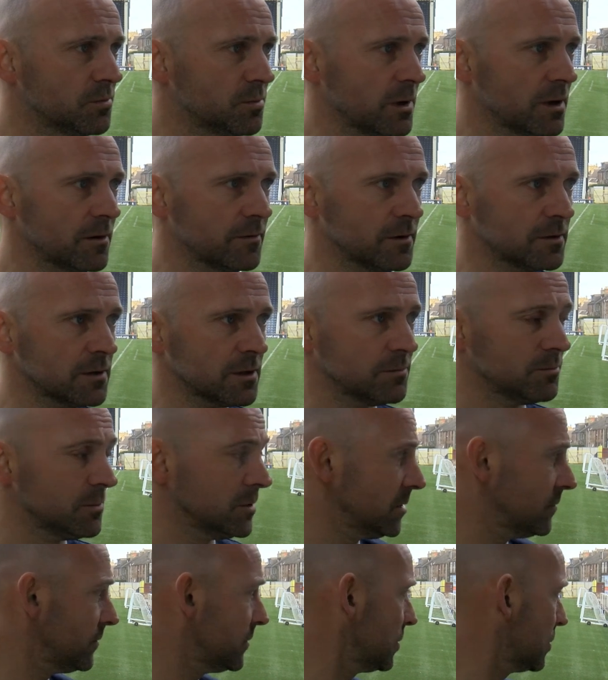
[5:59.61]
but every
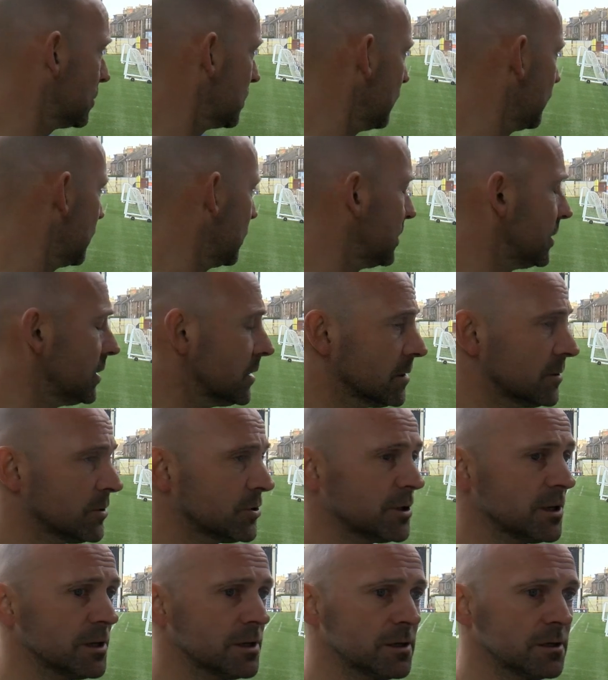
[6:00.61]
time even you come out here in
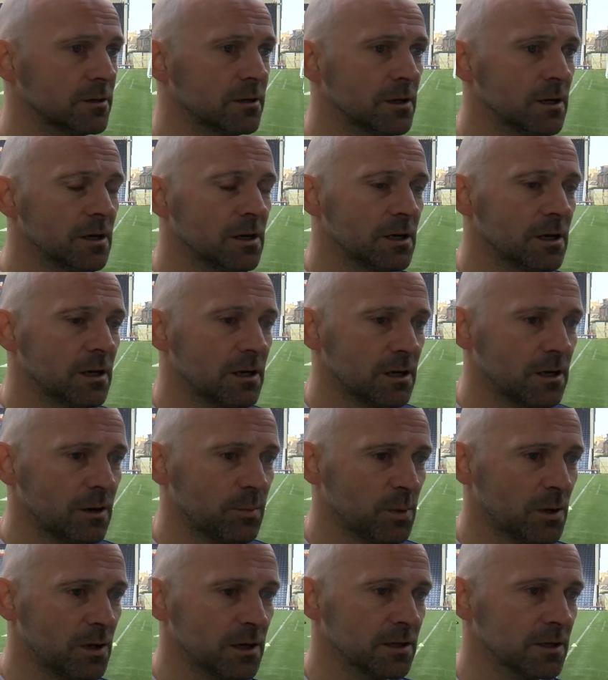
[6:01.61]
training,
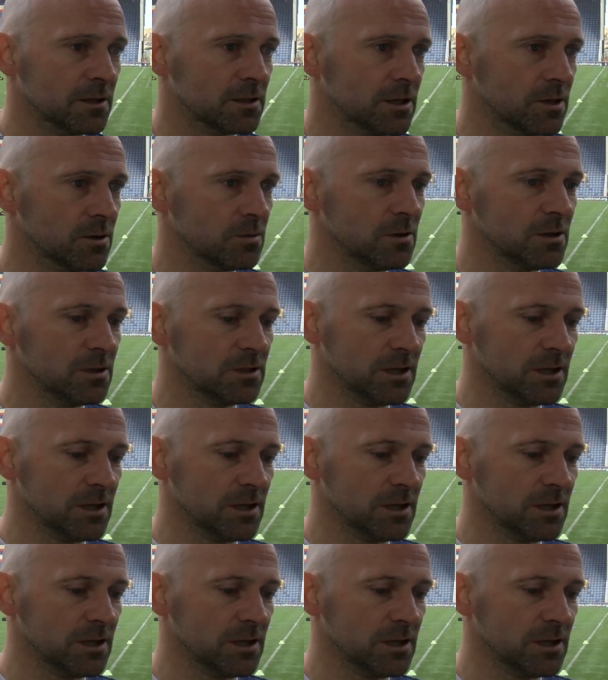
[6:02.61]
apply yourself the